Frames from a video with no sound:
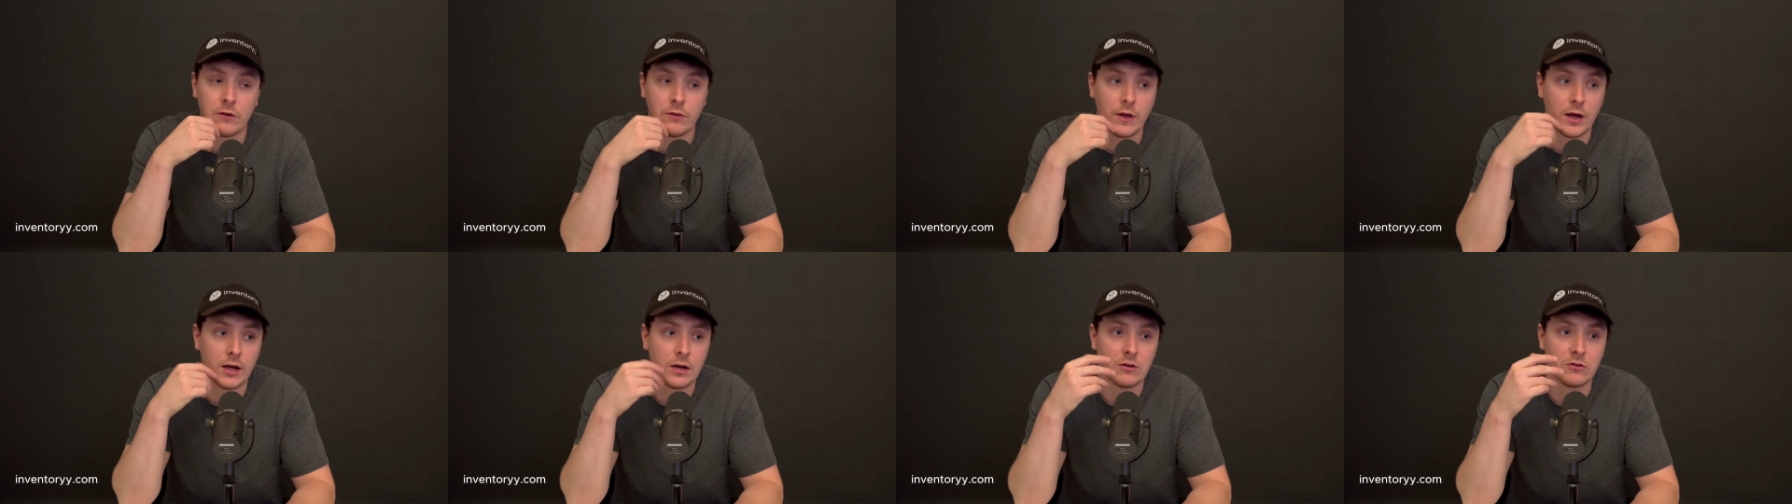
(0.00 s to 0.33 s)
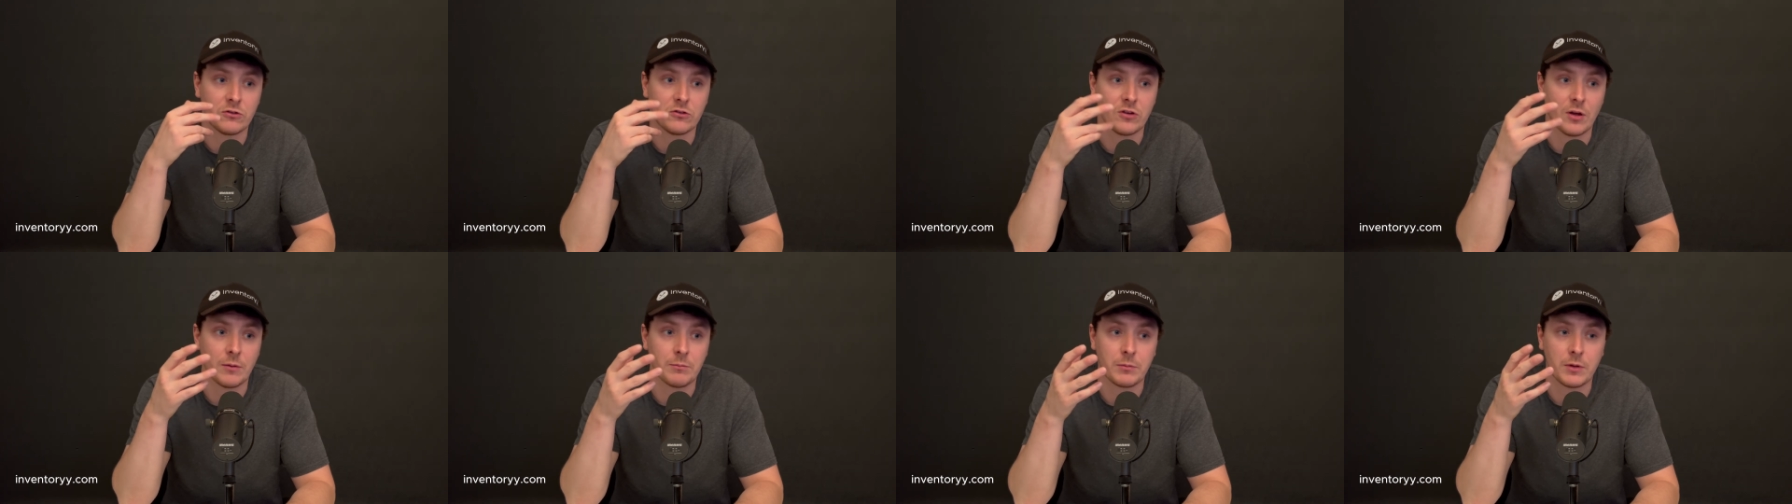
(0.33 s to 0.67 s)
that is
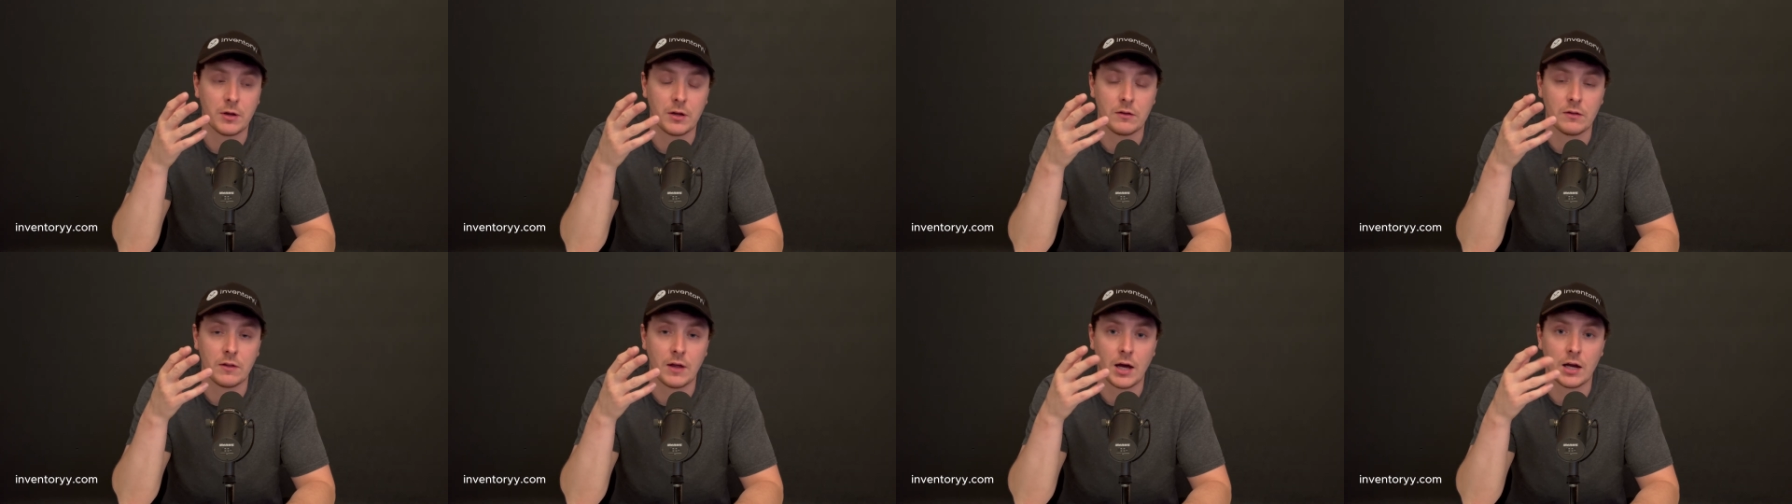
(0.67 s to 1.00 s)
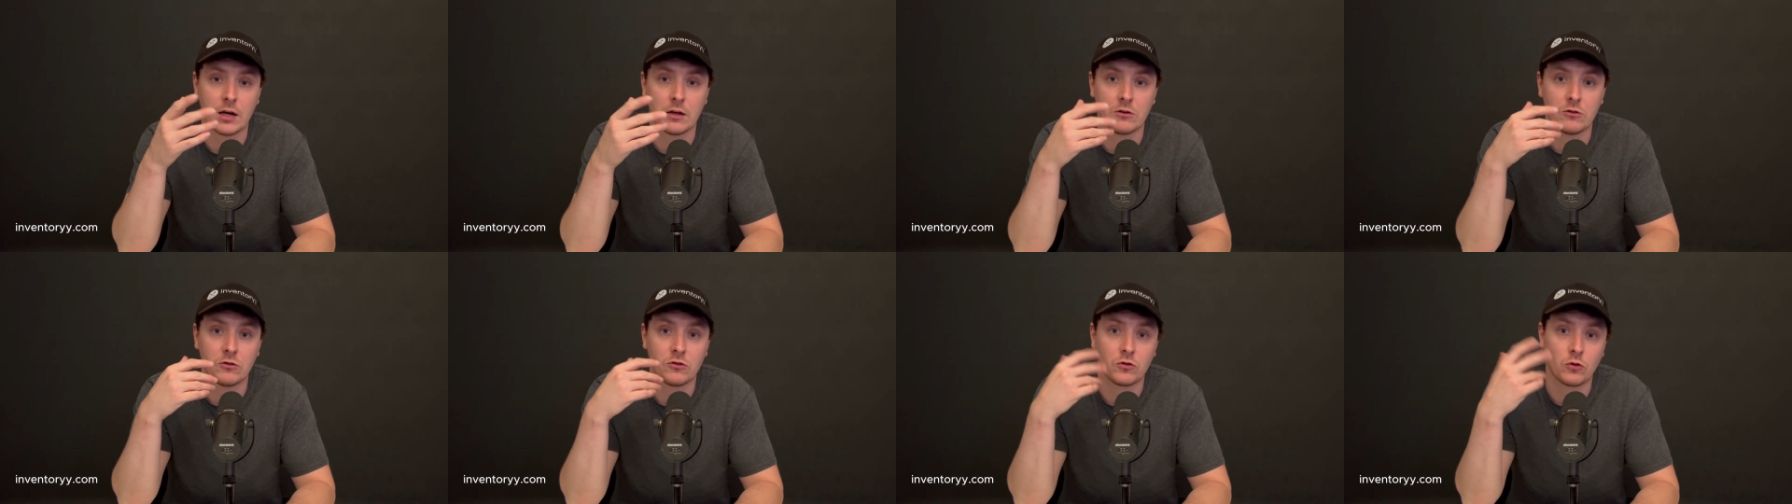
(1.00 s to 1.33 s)
something that
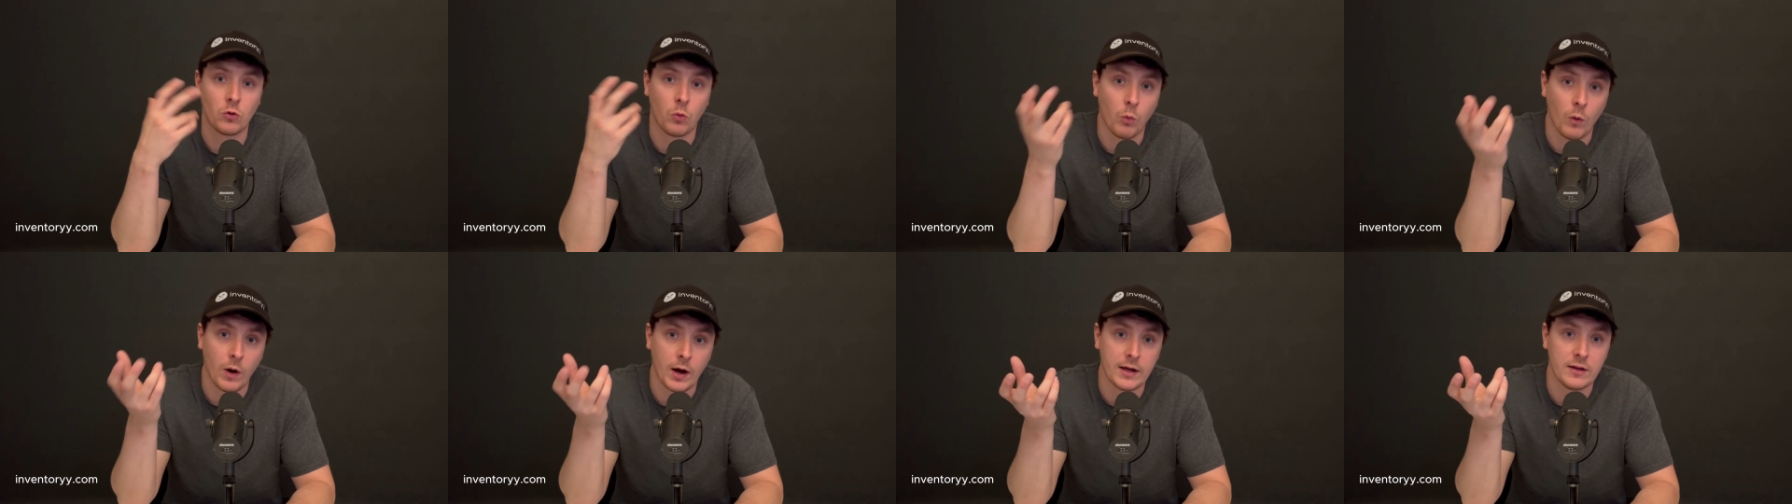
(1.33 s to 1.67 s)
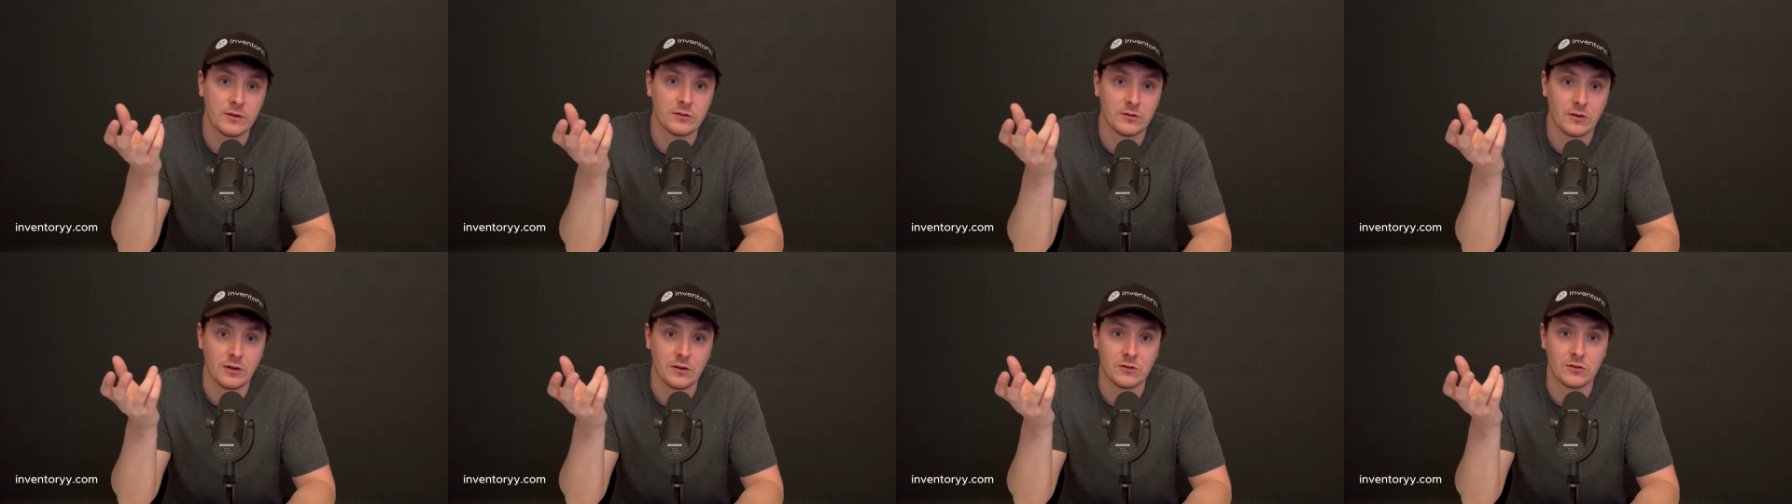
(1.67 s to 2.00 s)
is
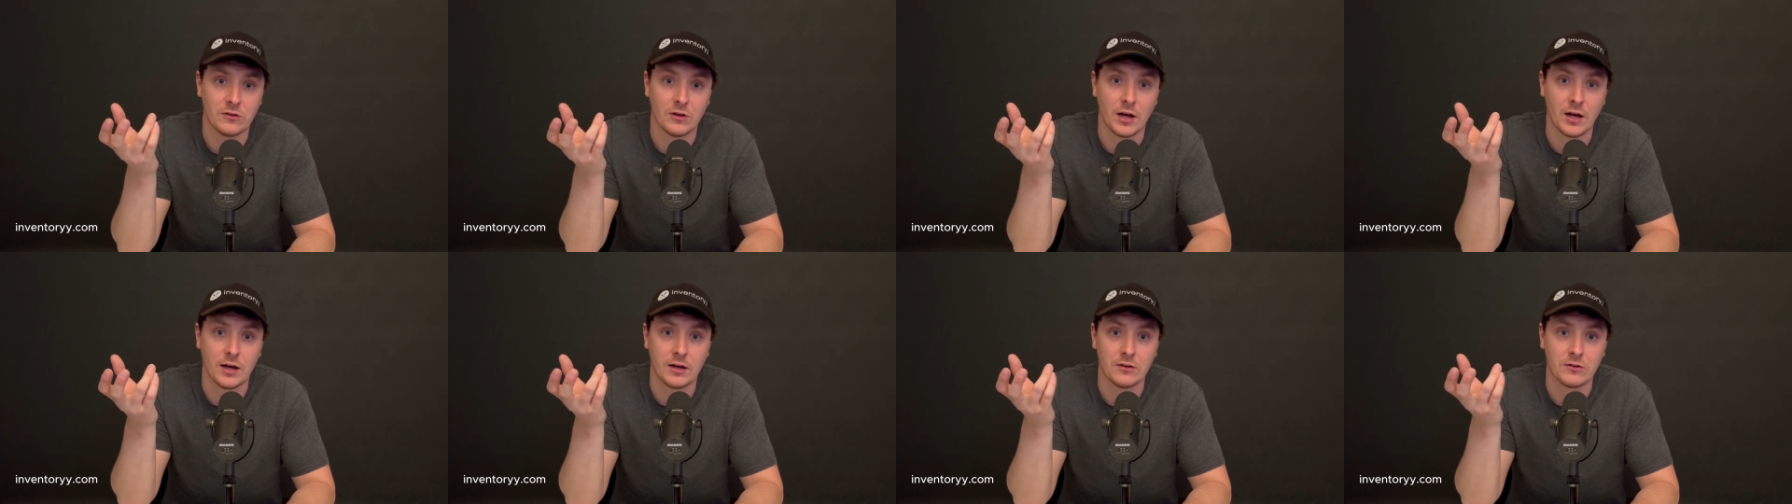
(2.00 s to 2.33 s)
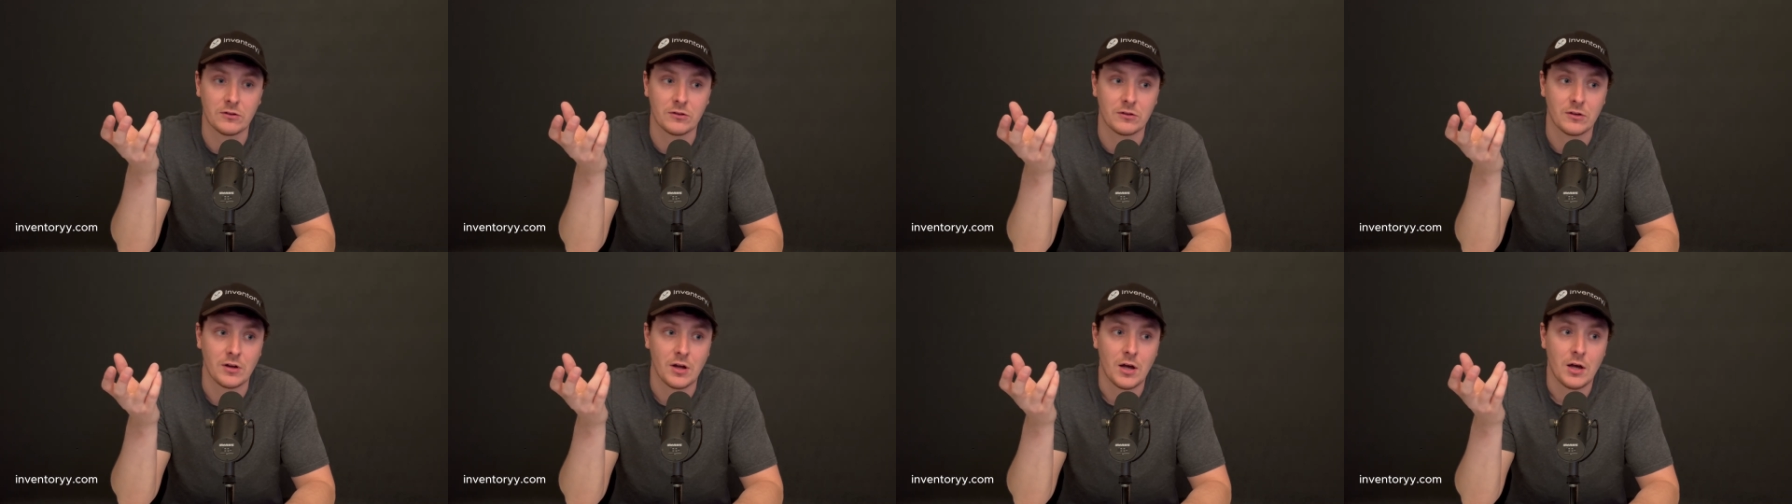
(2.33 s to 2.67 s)
twice as nice.